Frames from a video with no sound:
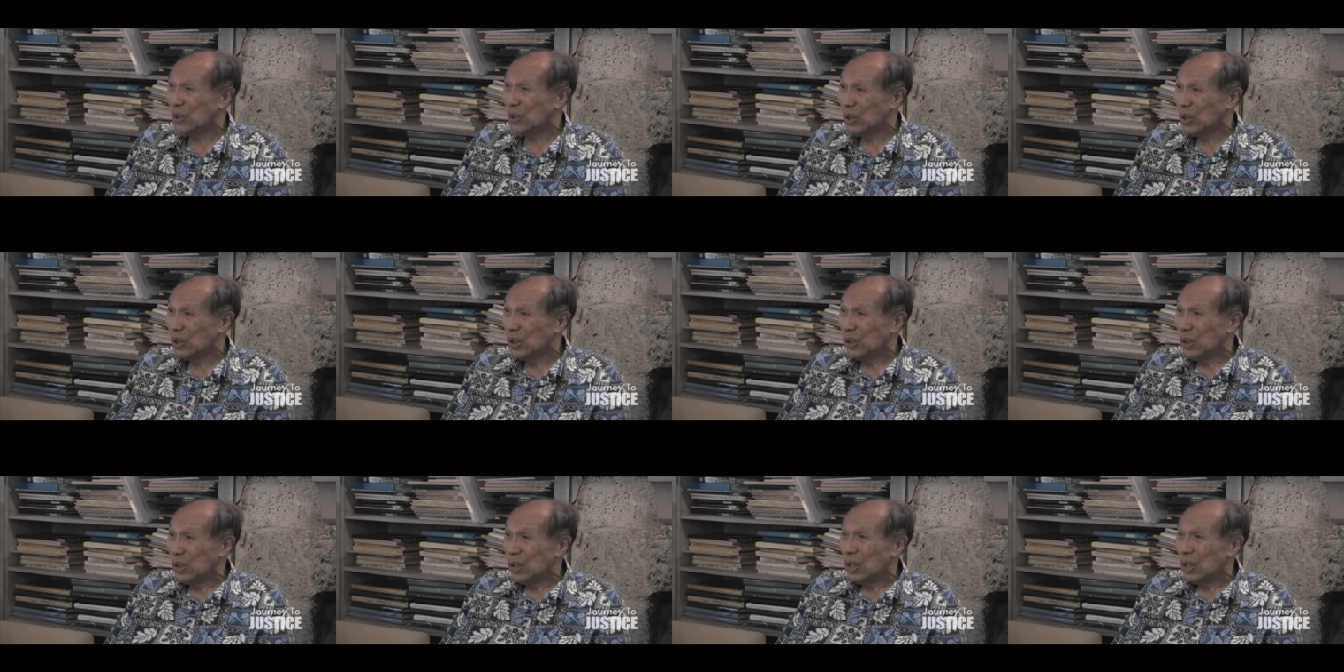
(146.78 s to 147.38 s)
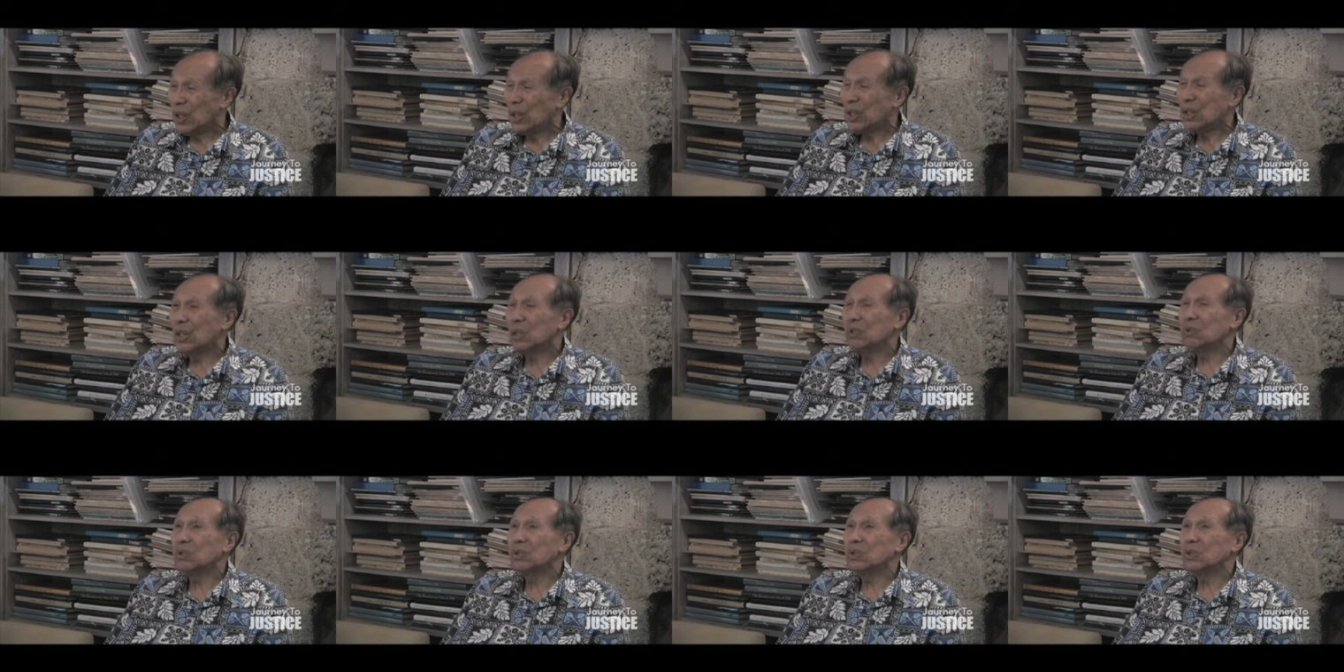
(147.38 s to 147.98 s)
yeah. And
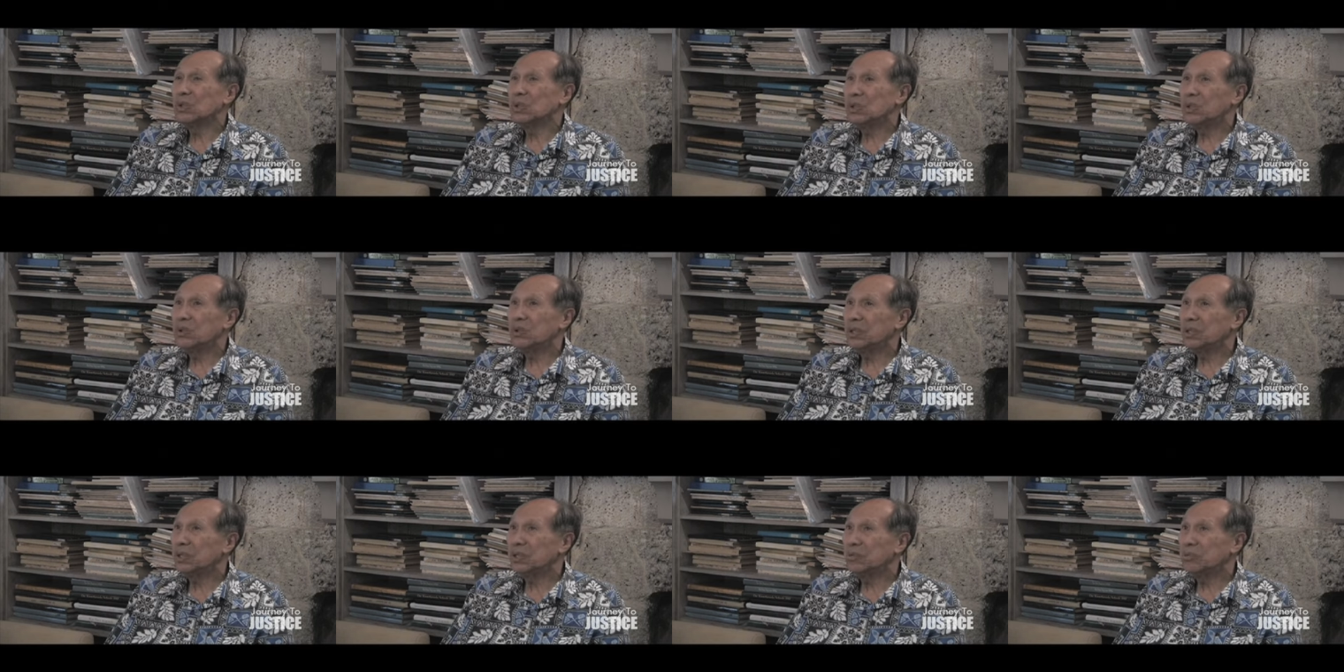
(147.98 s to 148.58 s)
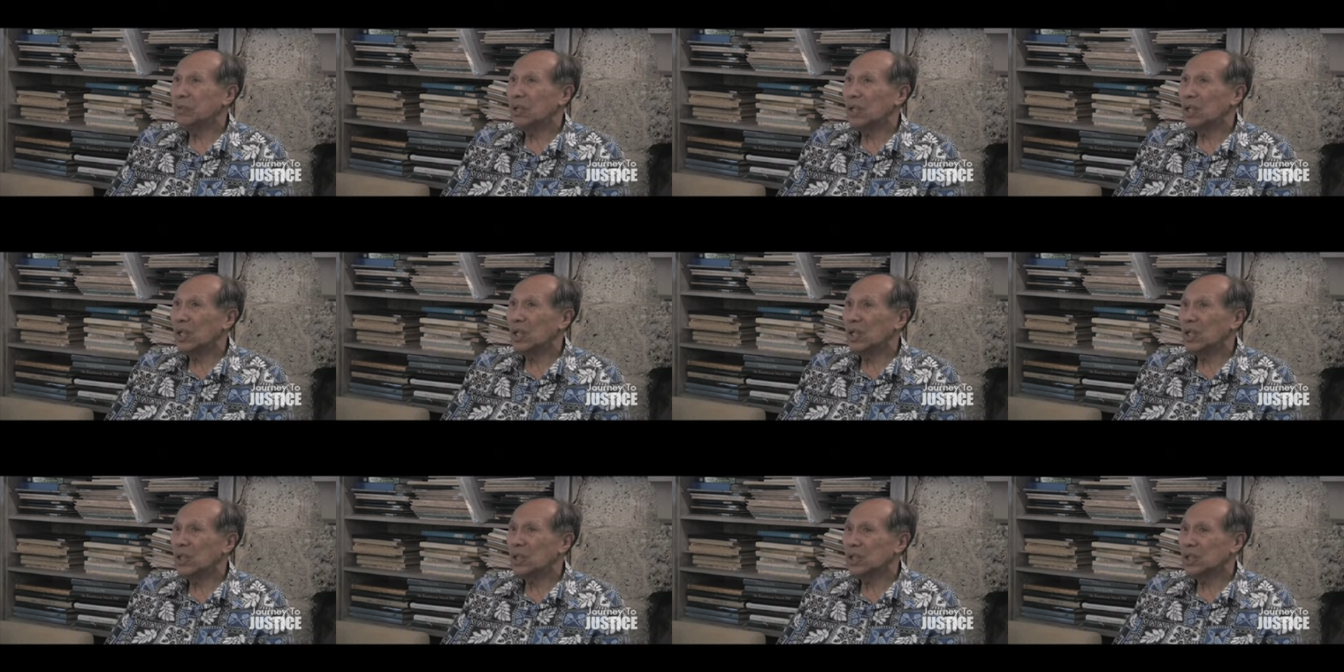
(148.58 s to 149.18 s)
that was three
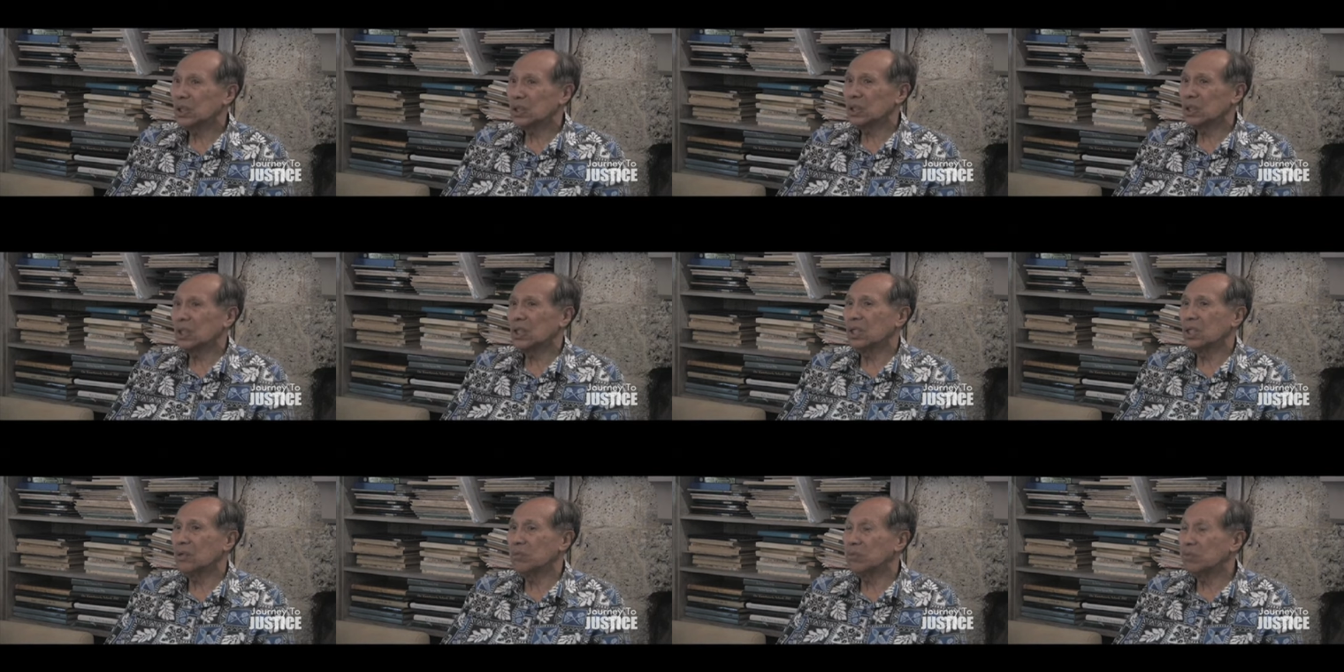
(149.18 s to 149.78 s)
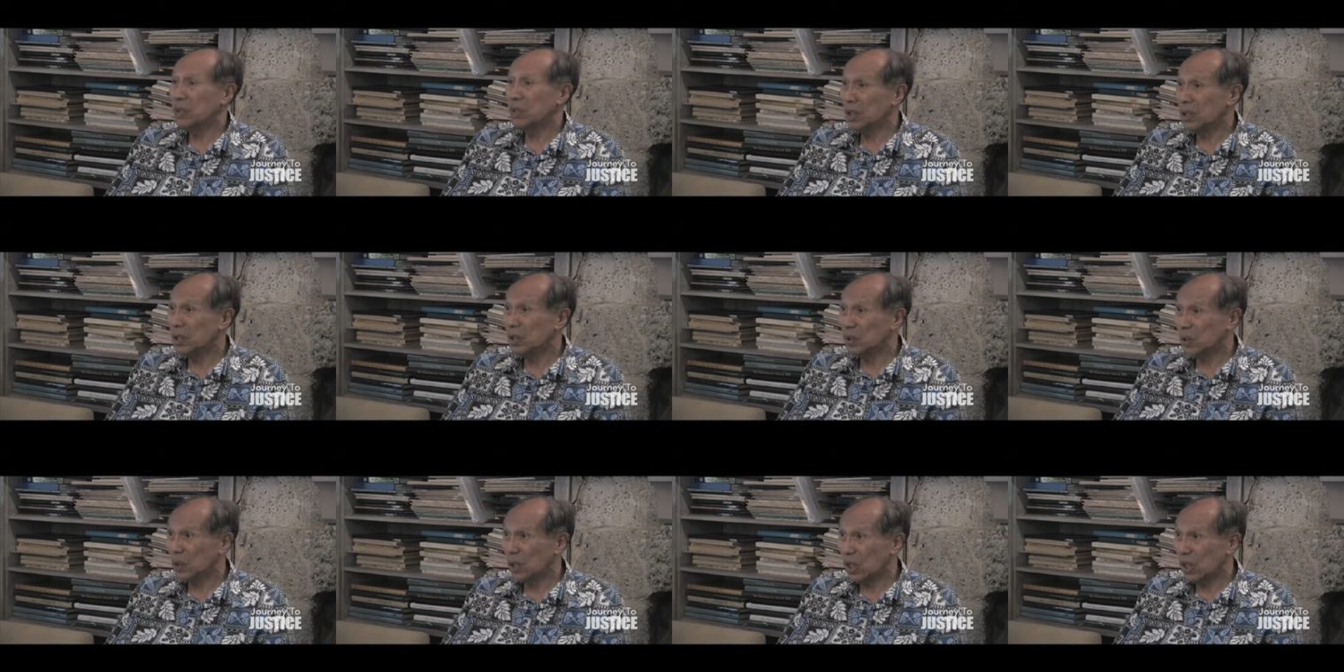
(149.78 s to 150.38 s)
blocks uh,
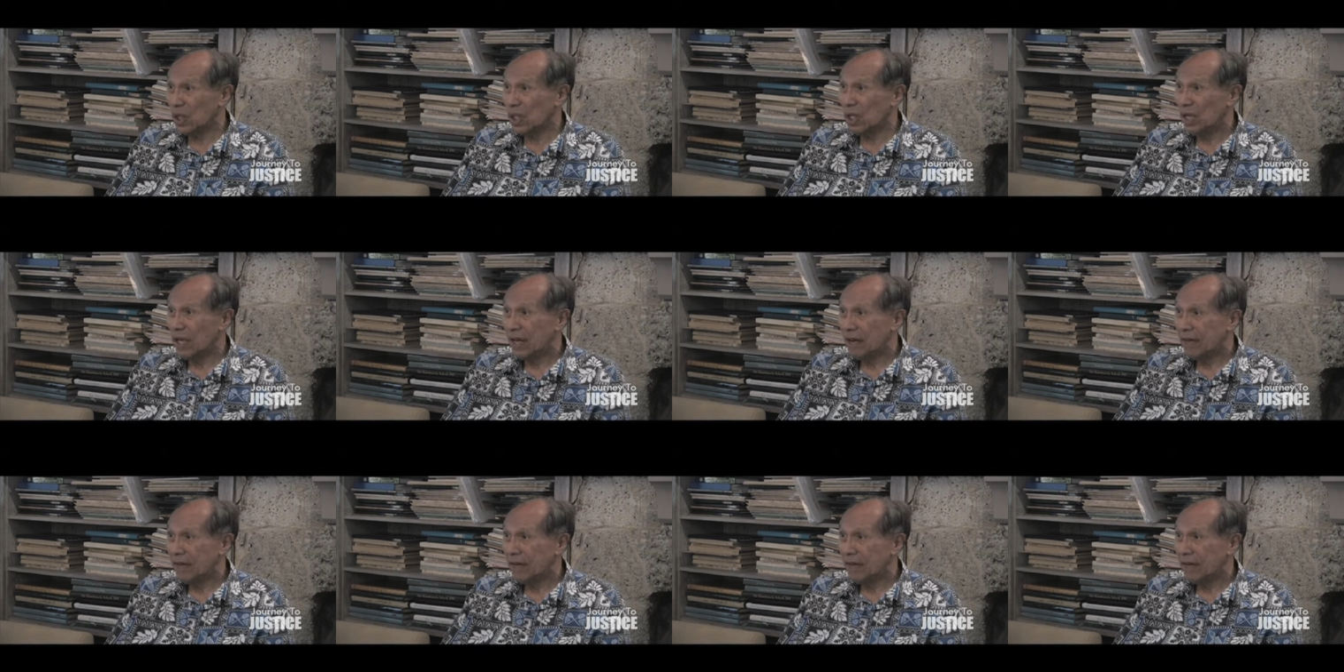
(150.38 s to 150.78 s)
mauka